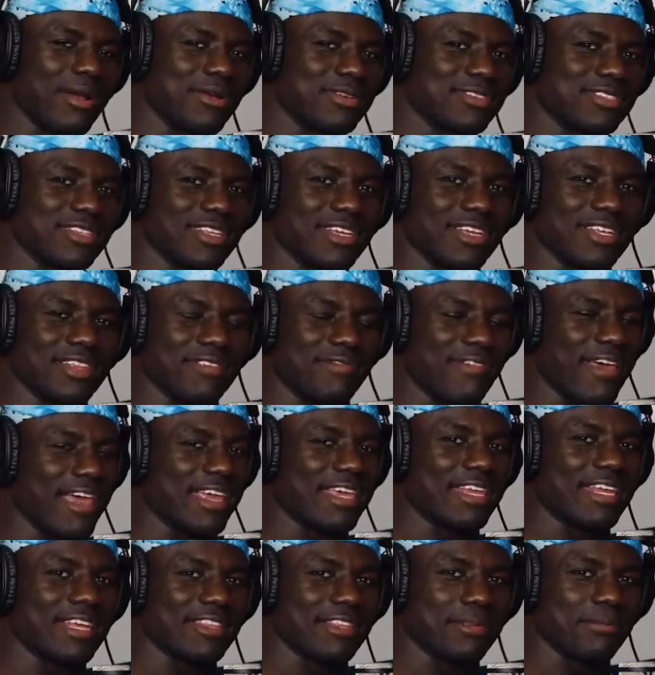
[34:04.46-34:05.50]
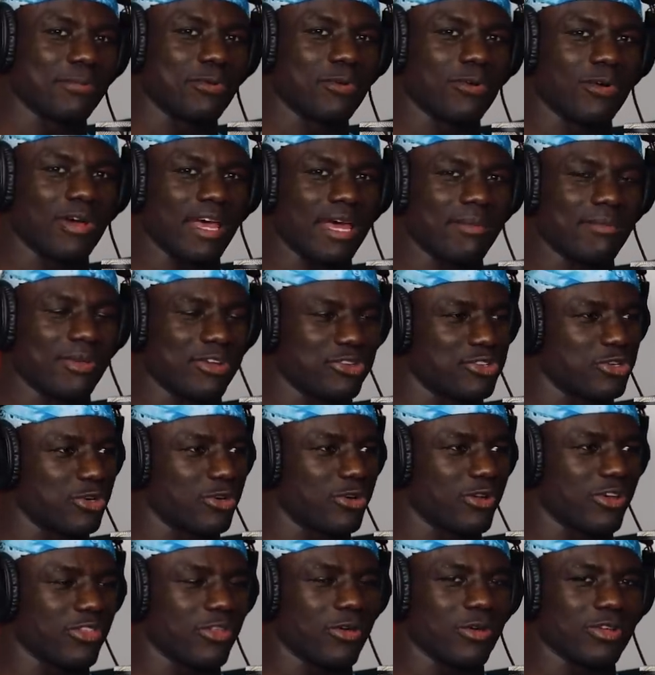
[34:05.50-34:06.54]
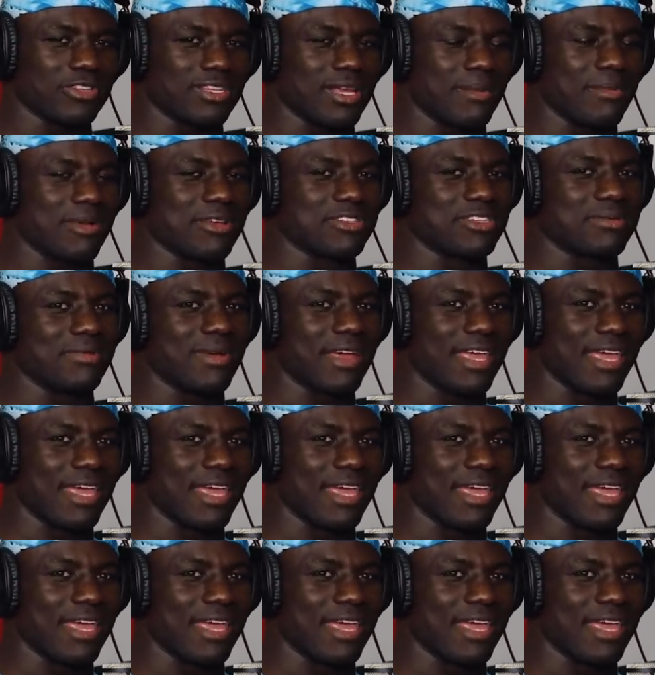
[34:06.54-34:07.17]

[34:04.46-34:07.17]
I was the, the fat kid at the pool. I had my shirt on the whole time I was in